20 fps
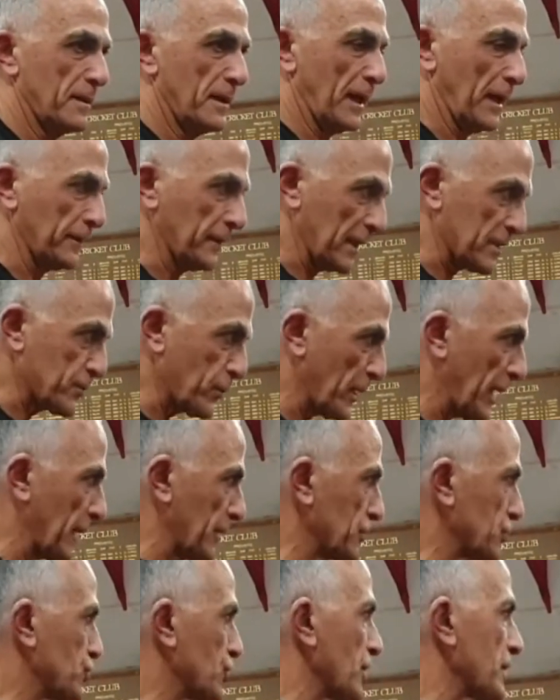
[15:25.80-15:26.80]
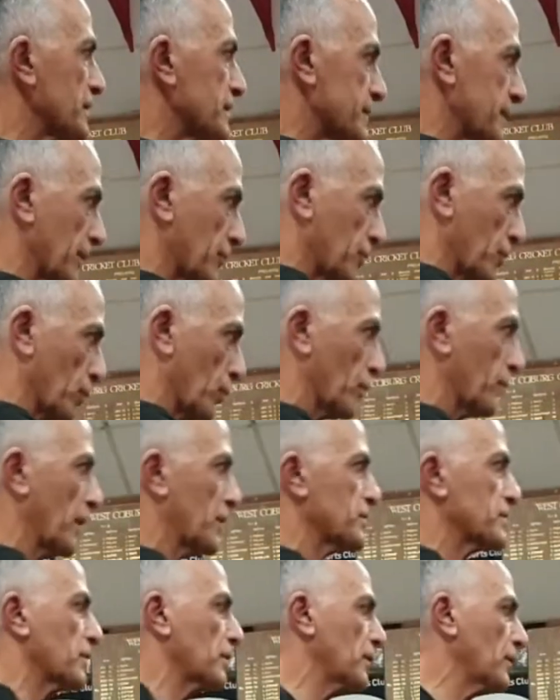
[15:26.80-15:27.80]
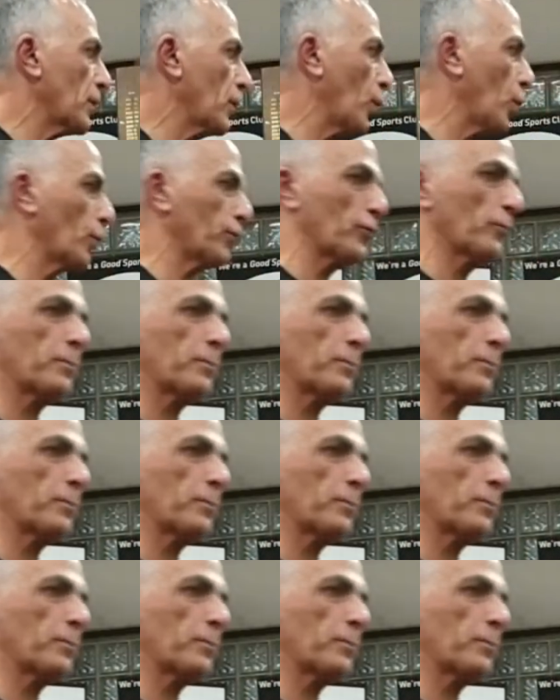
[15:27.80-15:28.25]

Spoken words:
And that's what Owen Jean said to all those Hawthorne